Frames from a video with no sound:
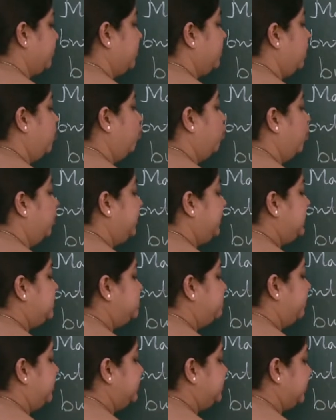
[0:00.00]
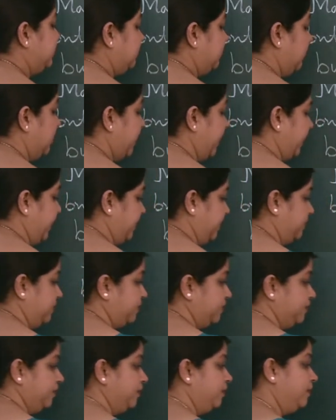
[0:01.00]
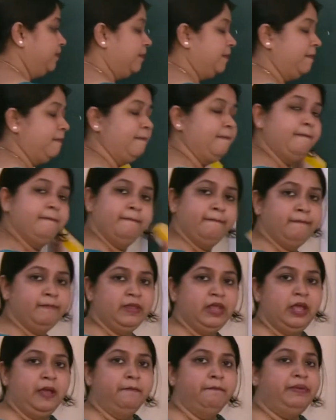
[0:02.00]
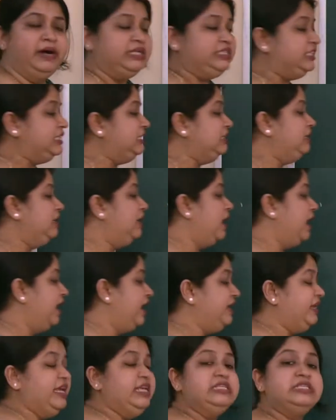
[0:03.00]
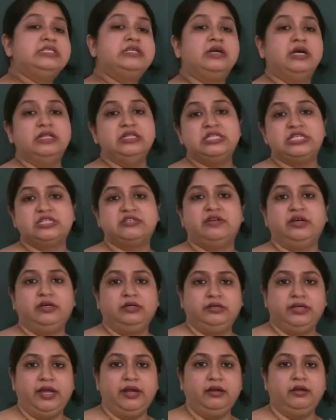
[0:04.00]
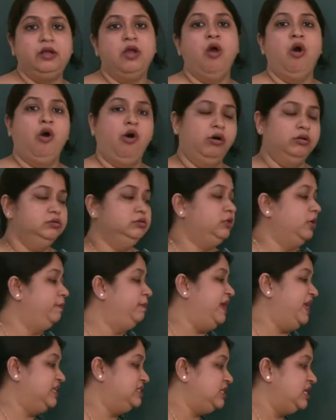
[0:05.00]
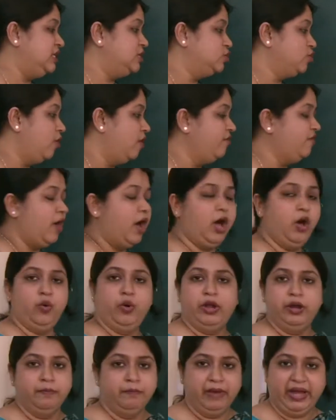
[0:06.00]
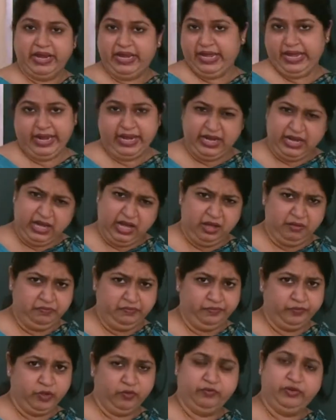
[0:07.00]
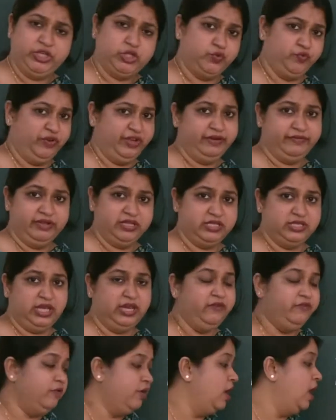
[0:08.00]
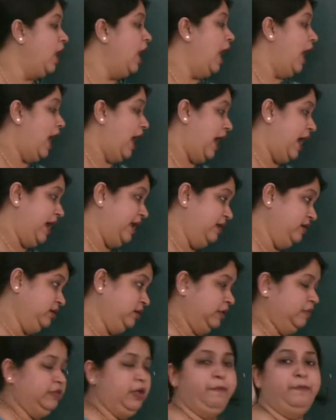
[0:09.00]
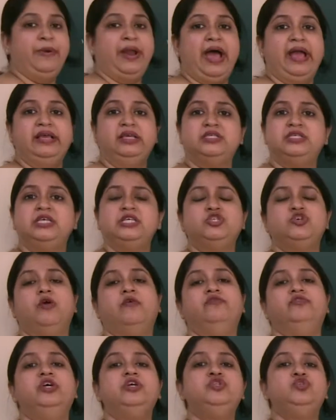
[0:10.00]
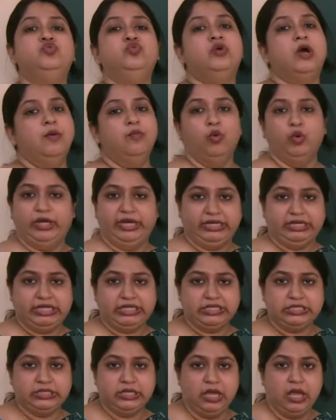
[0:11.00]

Now what is budget line? Budget line is constructed on the basis of our money income which we receive and the prices of the two commodities.